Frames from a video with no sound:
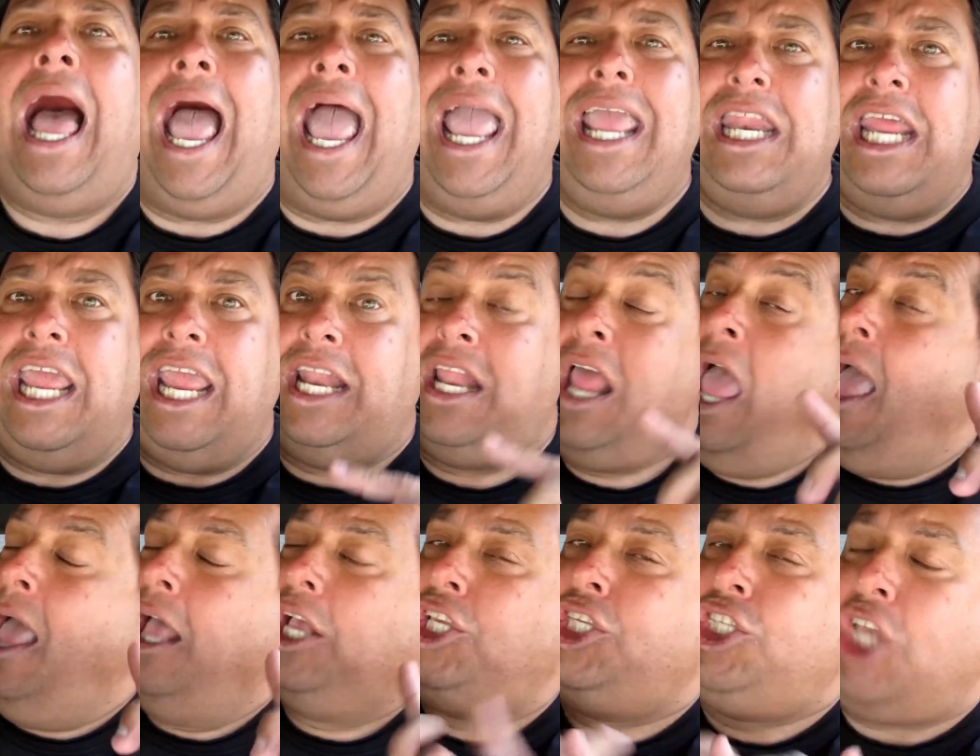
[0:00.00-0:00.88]
I need
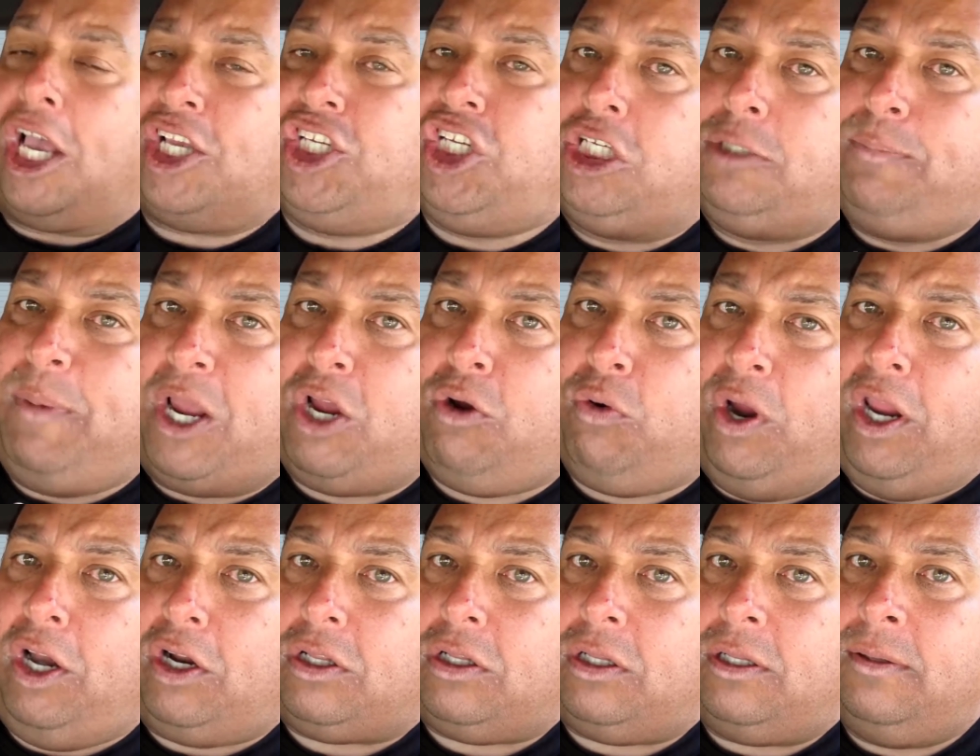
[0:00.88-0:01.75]
sausage
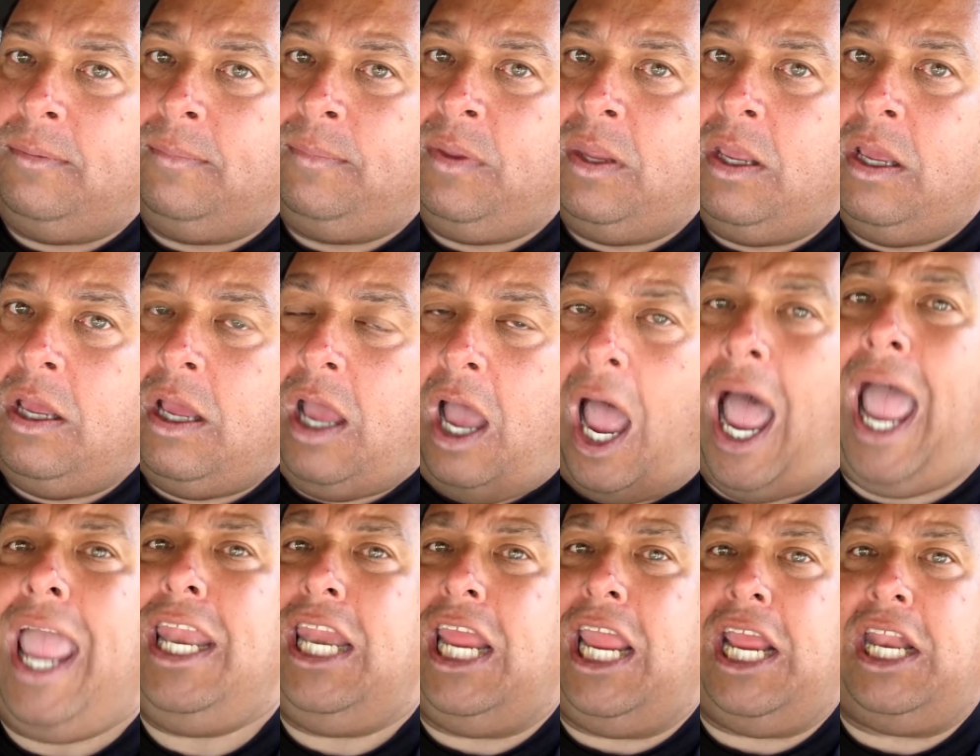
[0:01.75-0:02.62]
McGriddle.
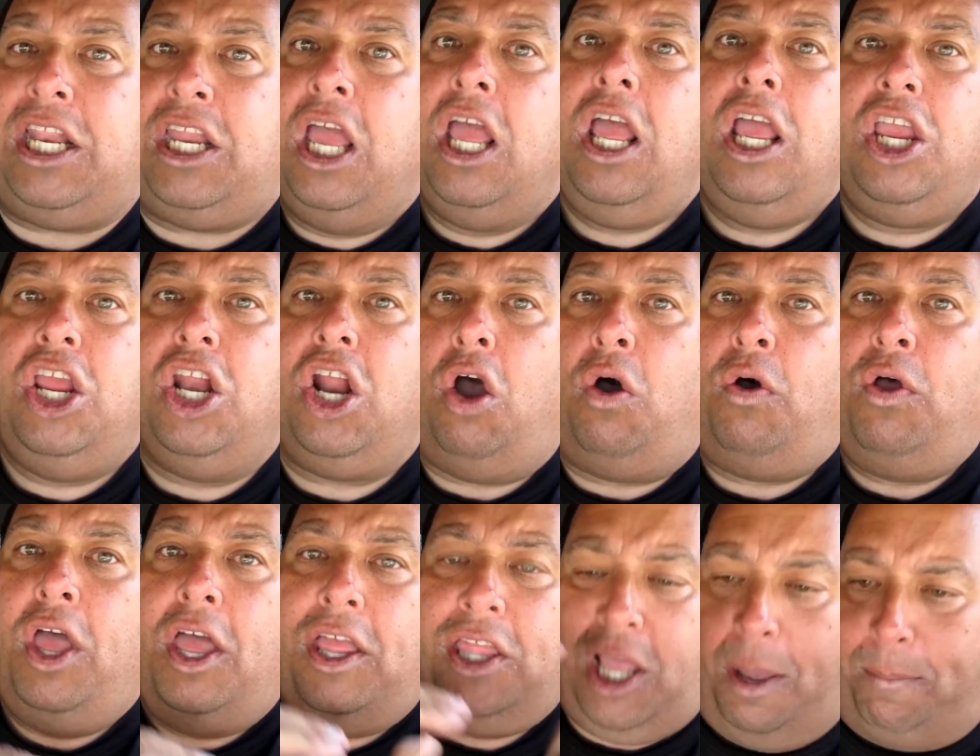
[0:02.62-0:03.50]
I need, you
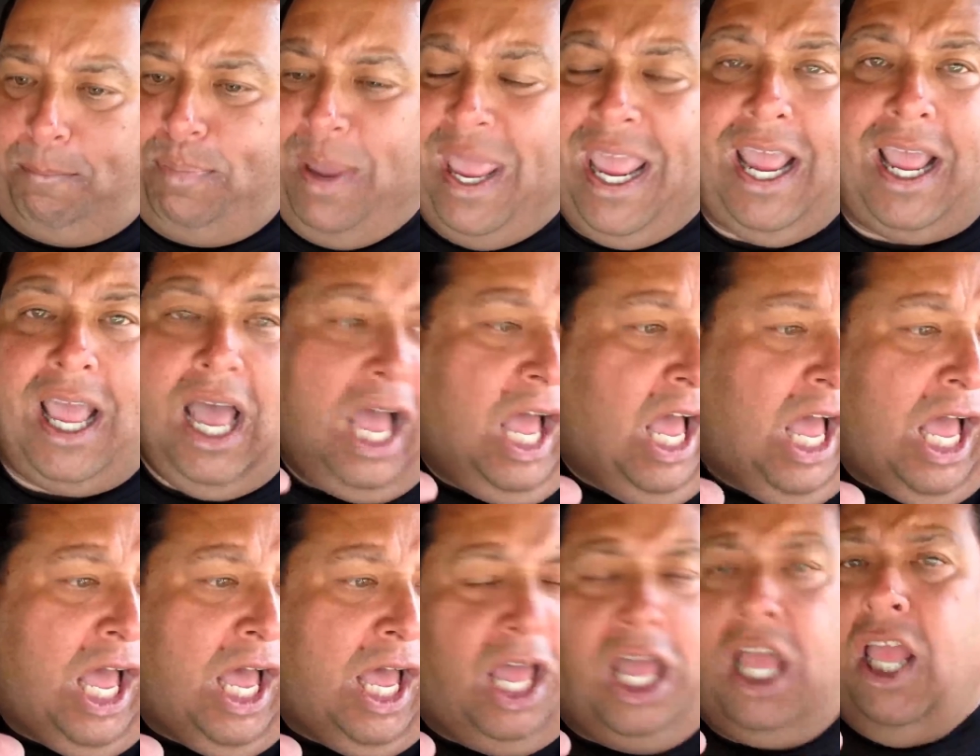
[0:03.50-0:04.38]
know, the big,
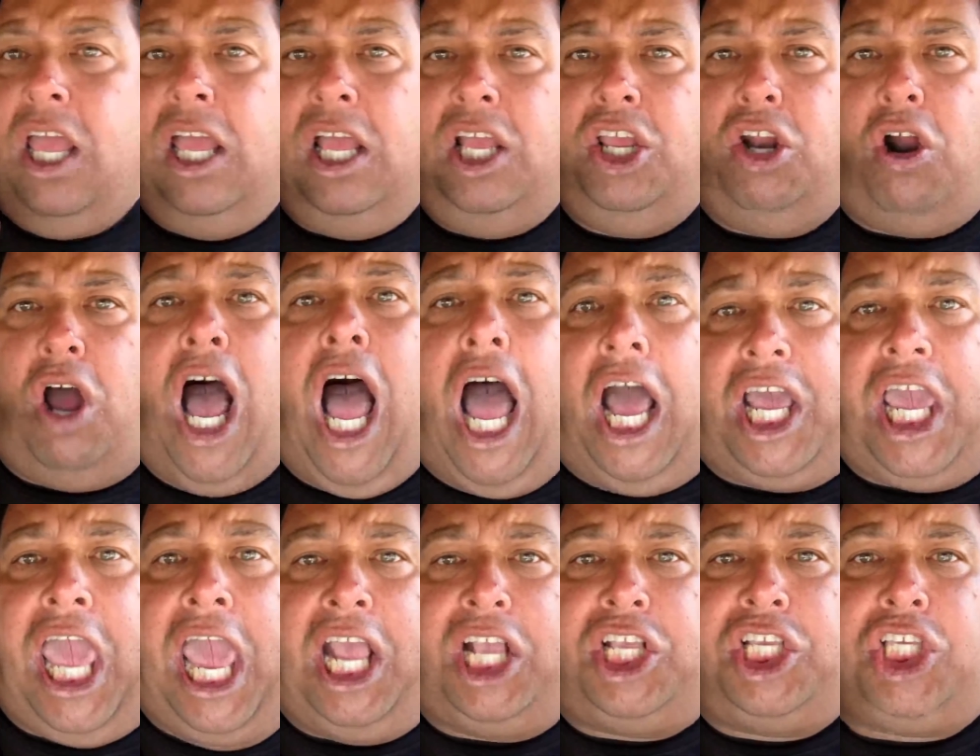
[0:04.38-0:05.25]
uh, you know,
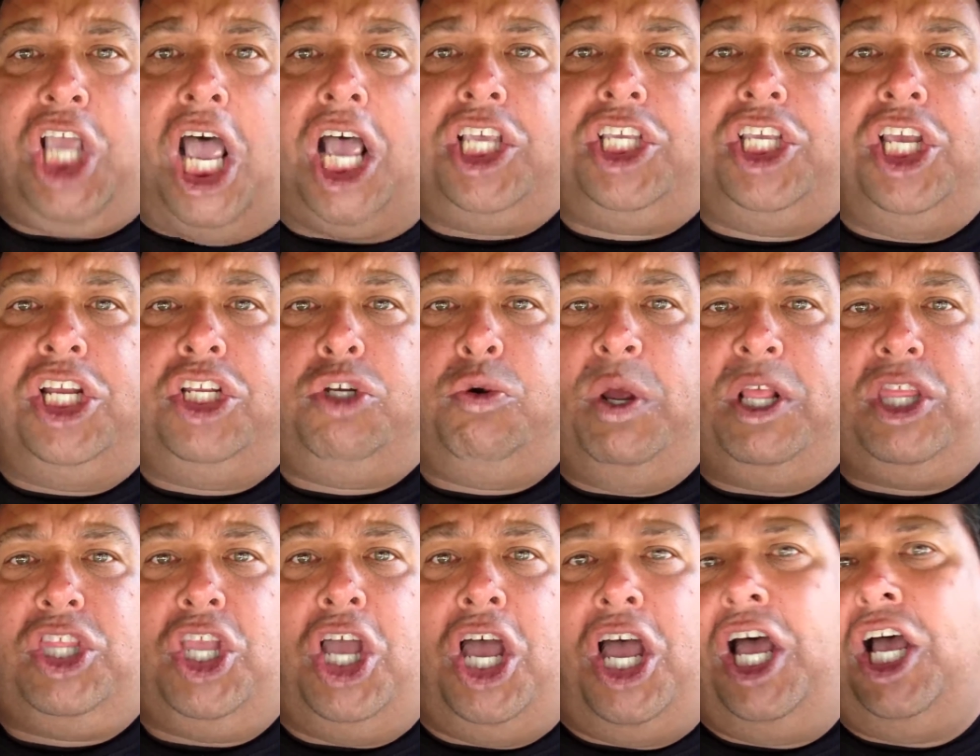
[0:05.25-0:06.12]
hotcake sausage
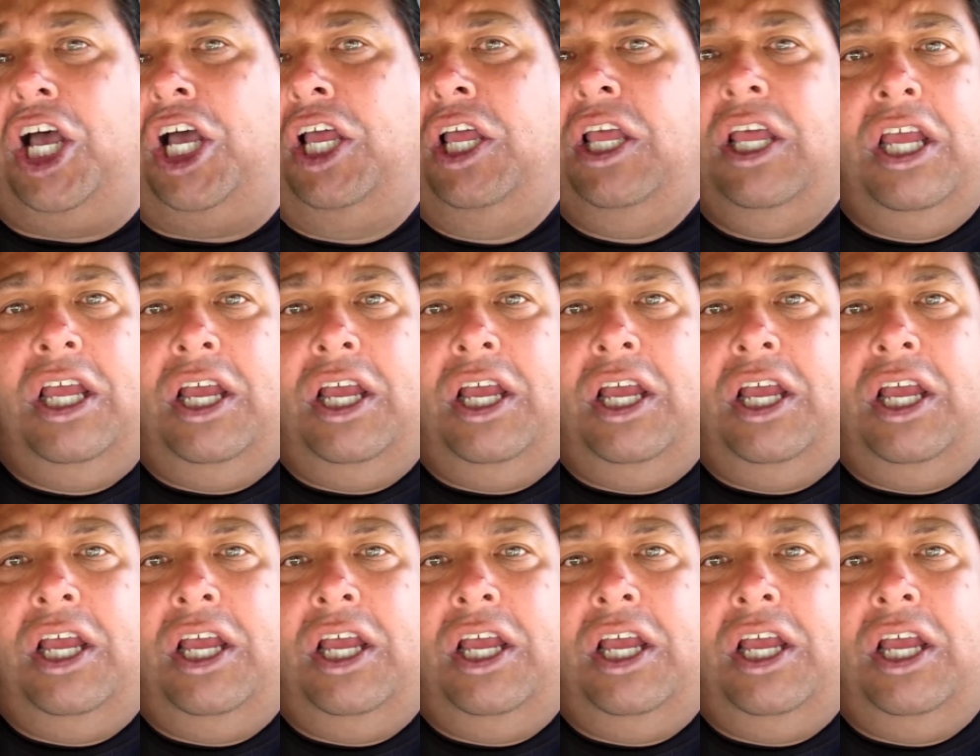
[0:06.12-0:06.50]
with, uh,